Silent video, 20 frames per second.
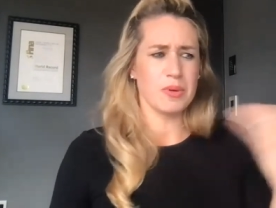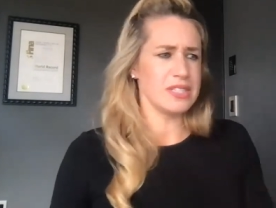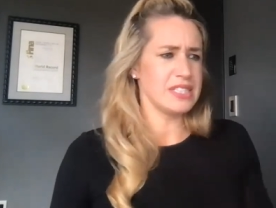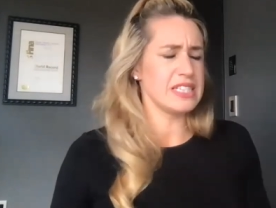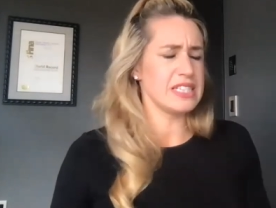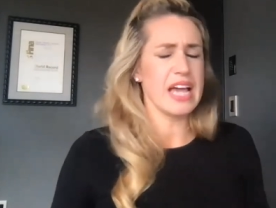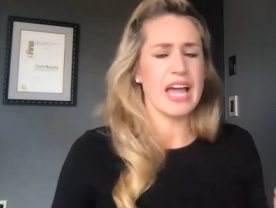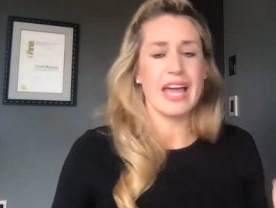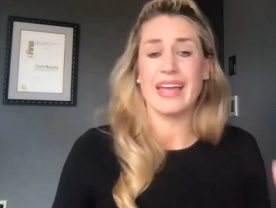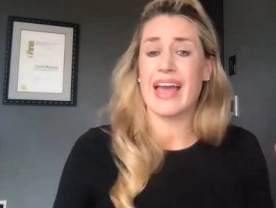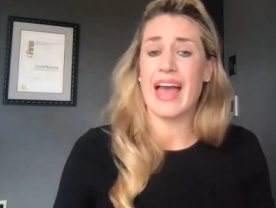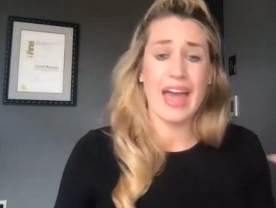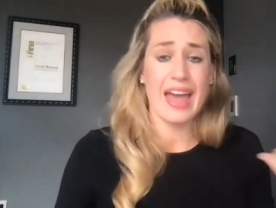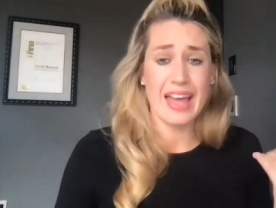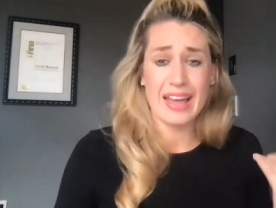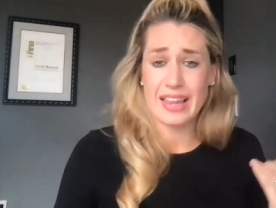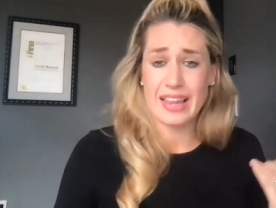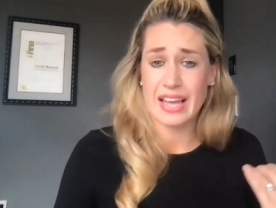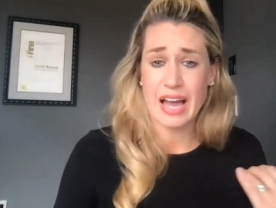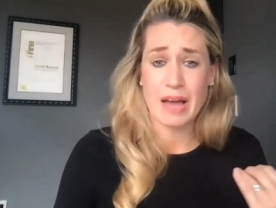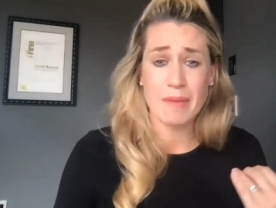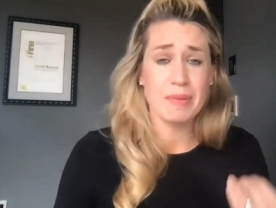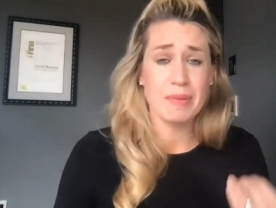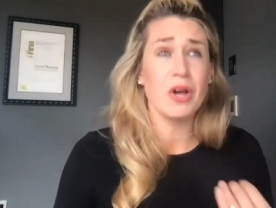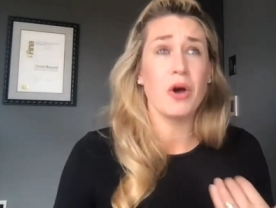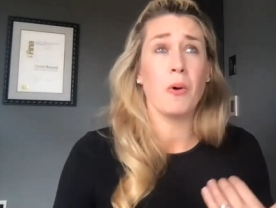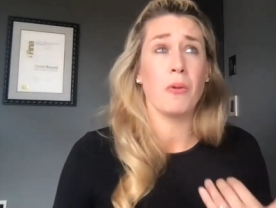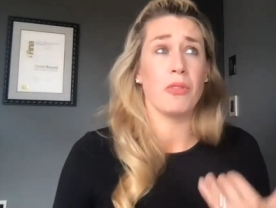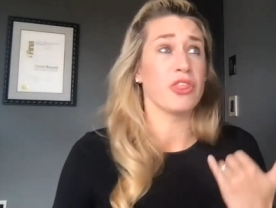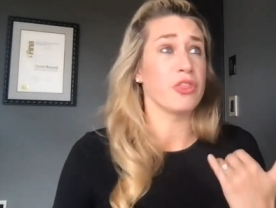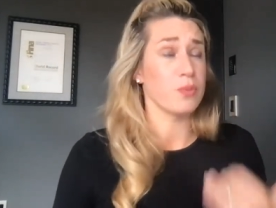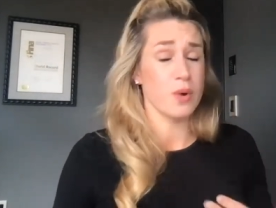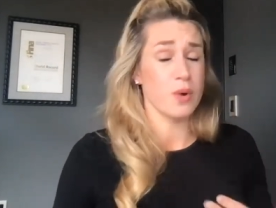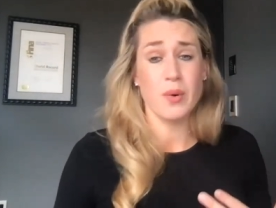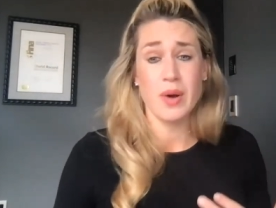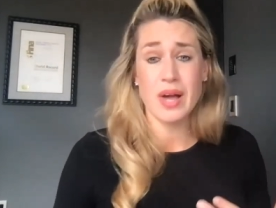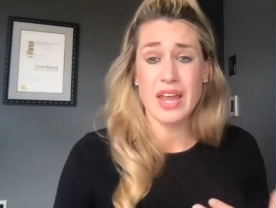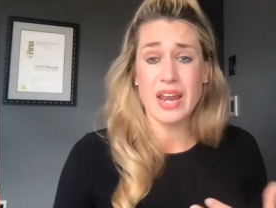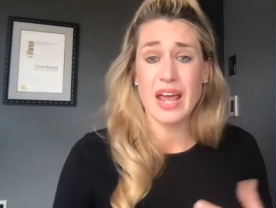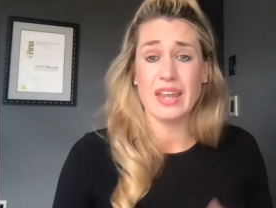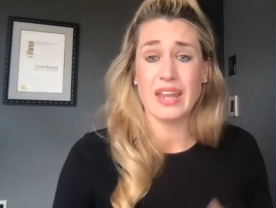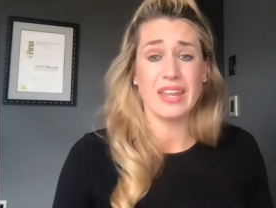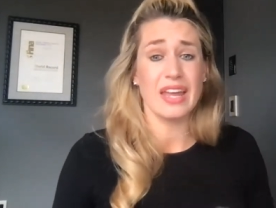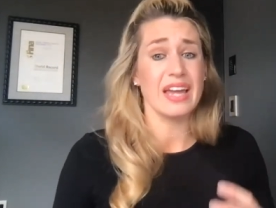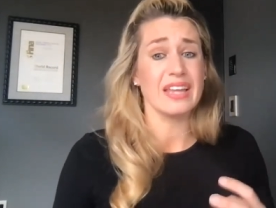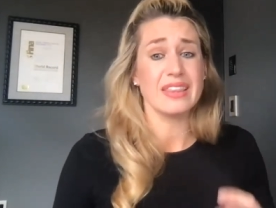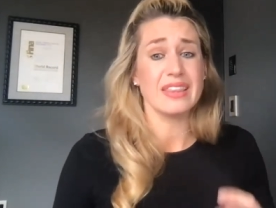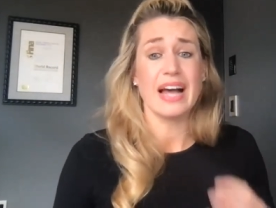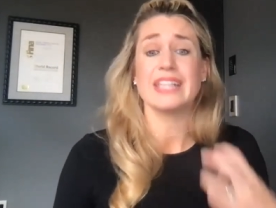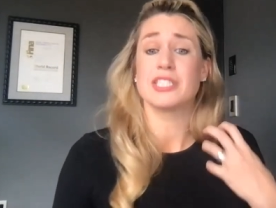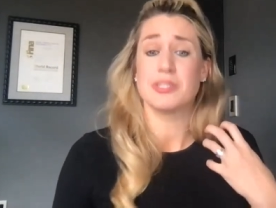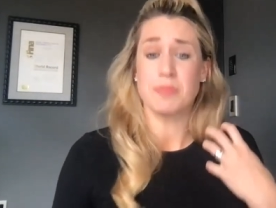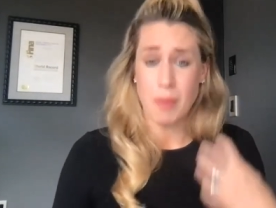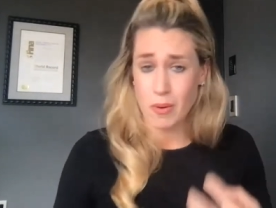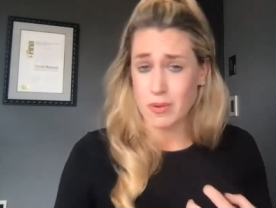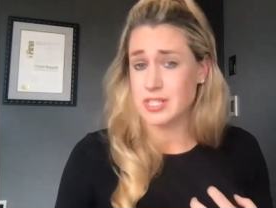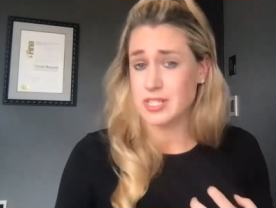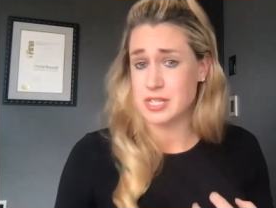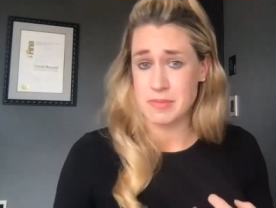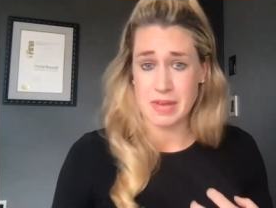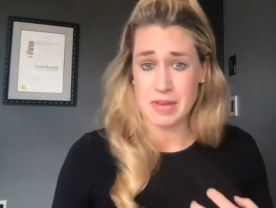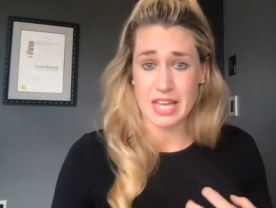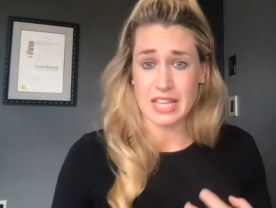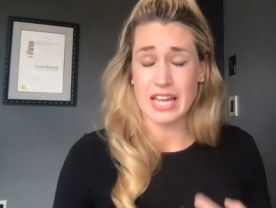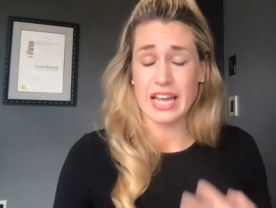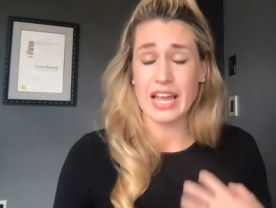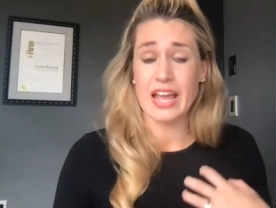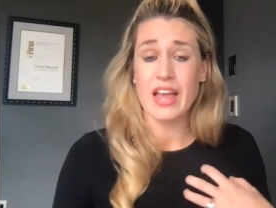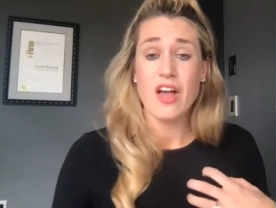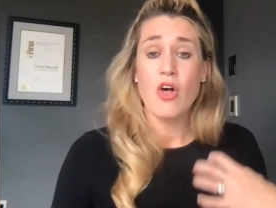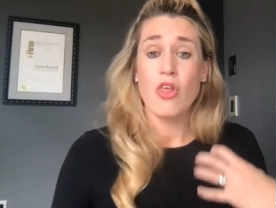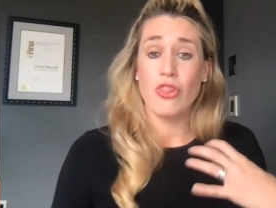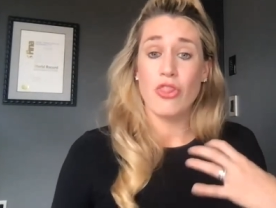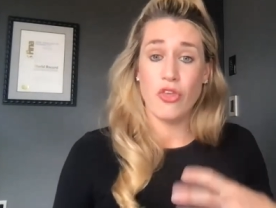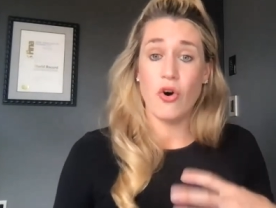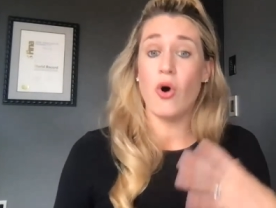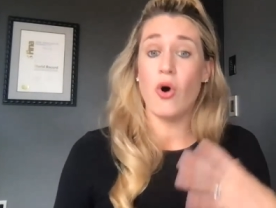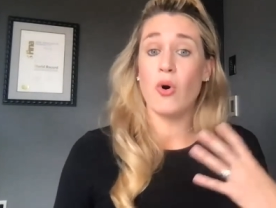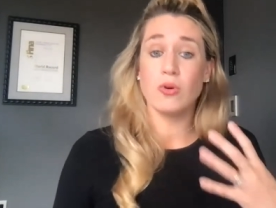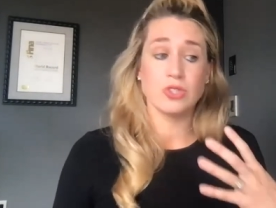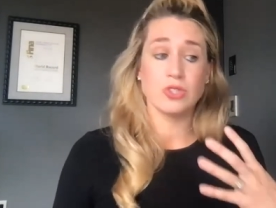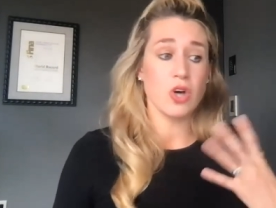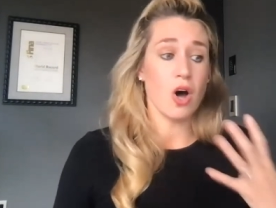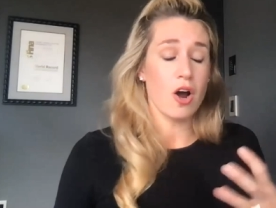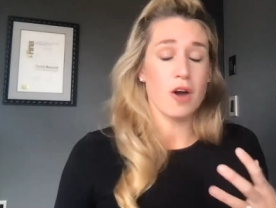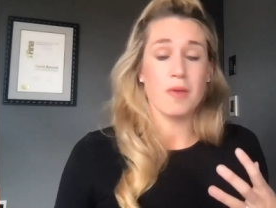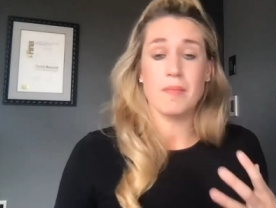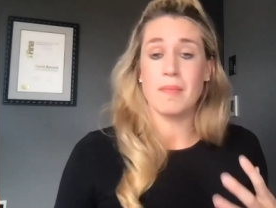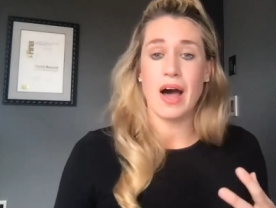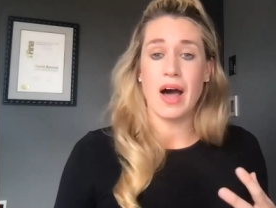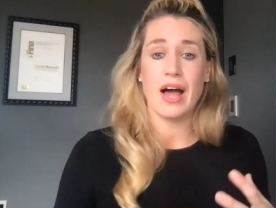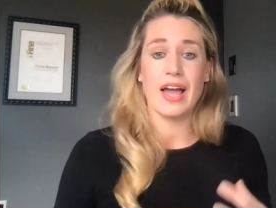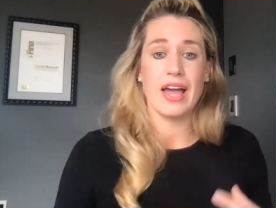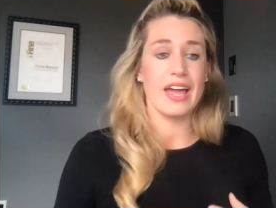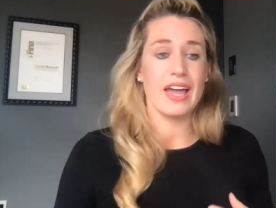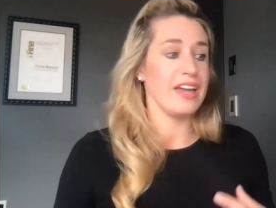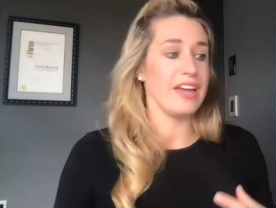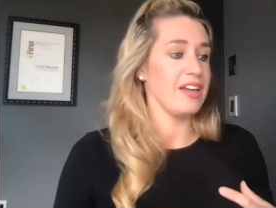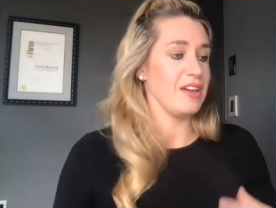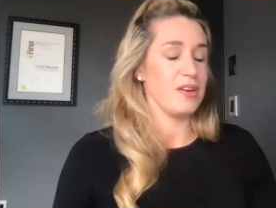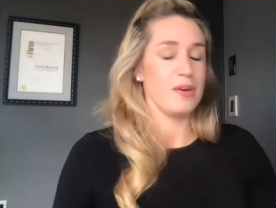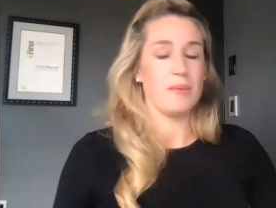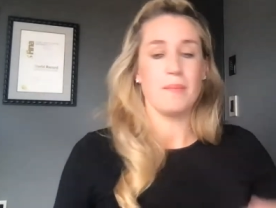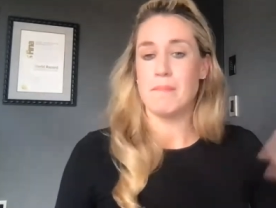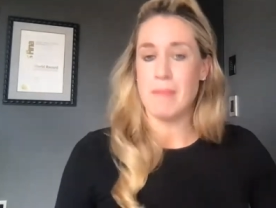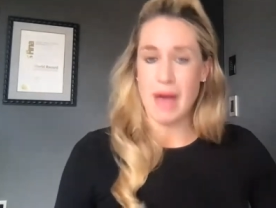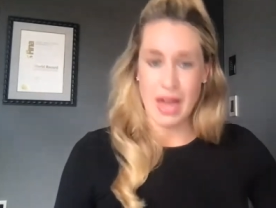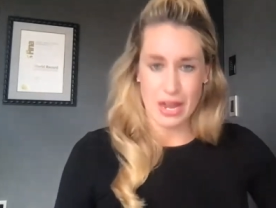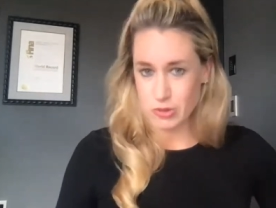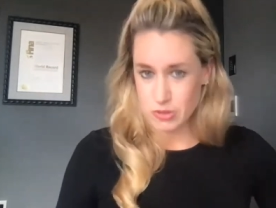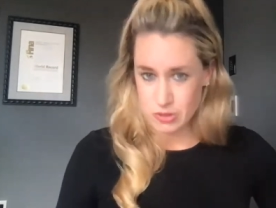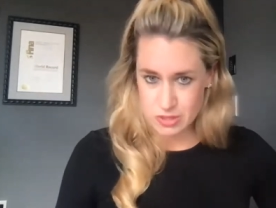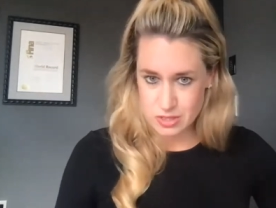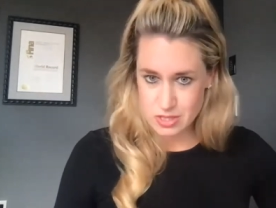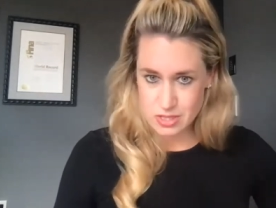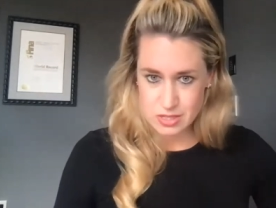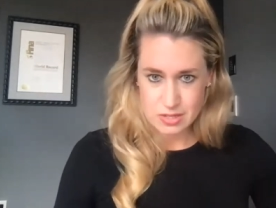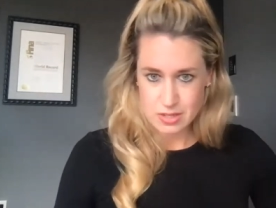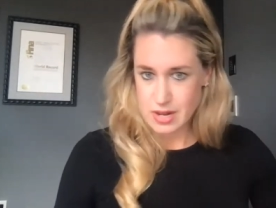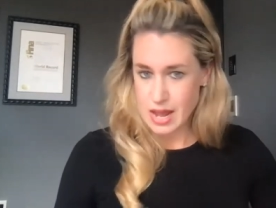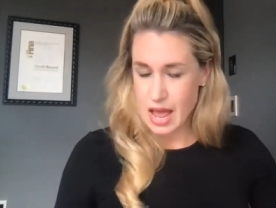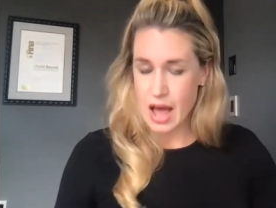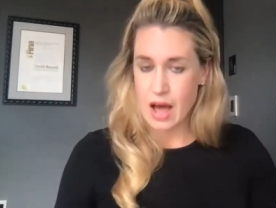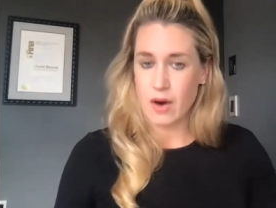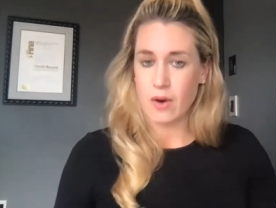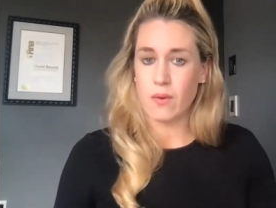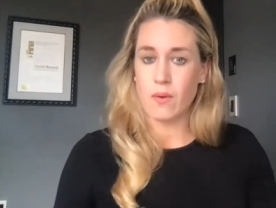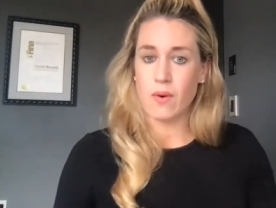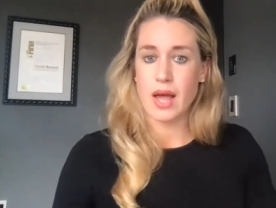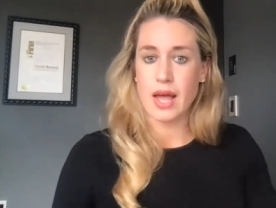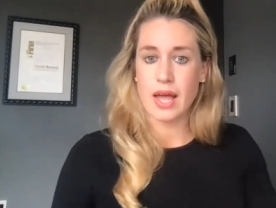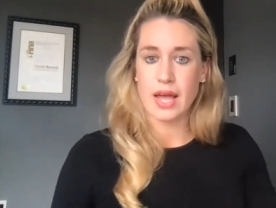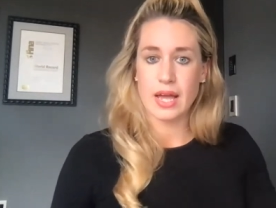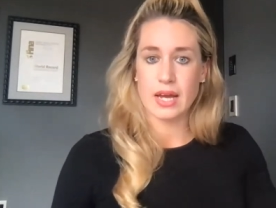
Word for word: someone saying hey like i've been going through it and like that spoke to me like those are my medals now mm.